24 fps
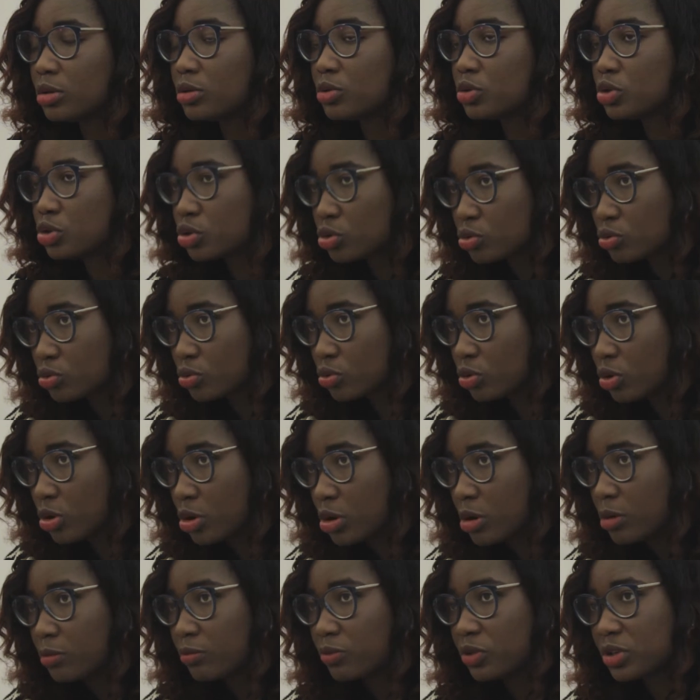2,
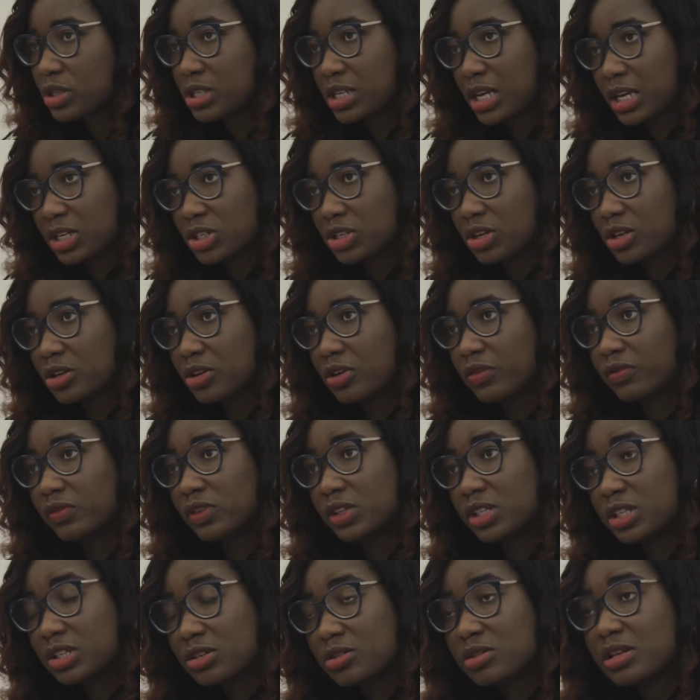protection of
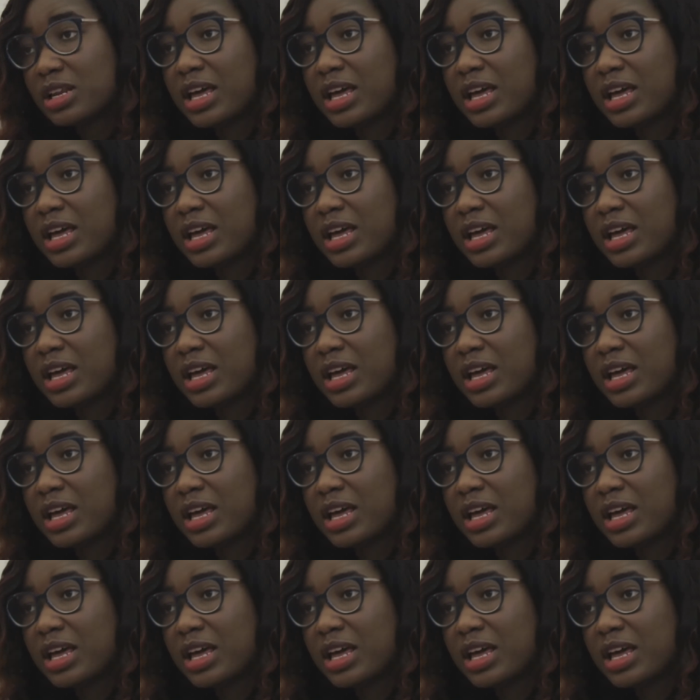legal